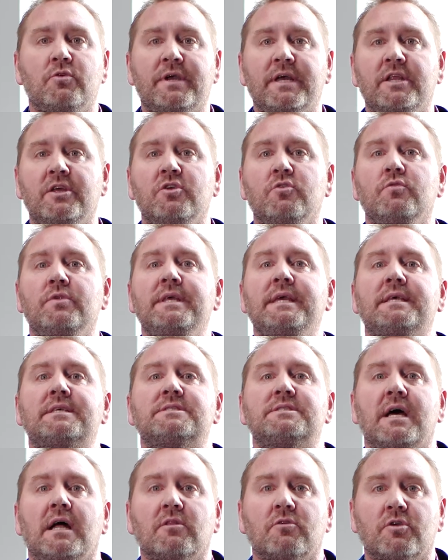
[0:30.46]
You'll get a unique
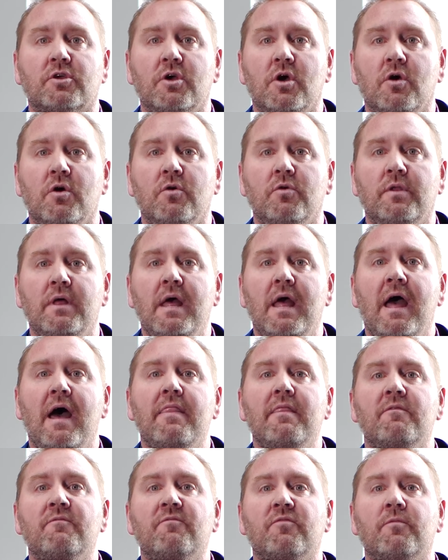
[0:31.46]
seller code,
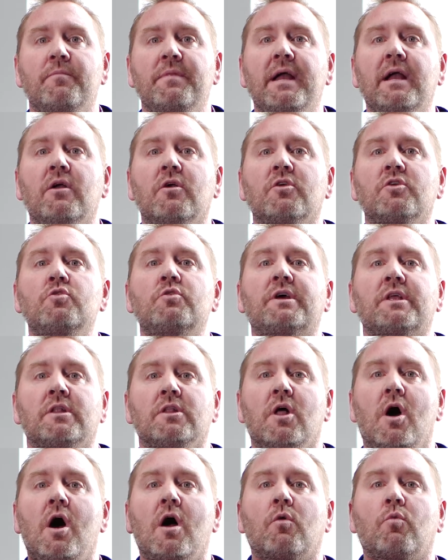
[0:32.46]
and then from there you can
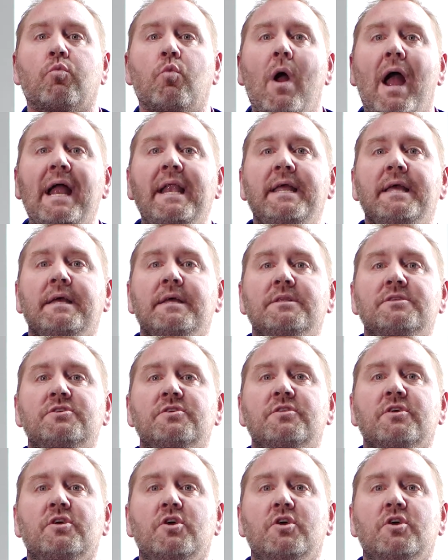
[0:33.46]
log right into the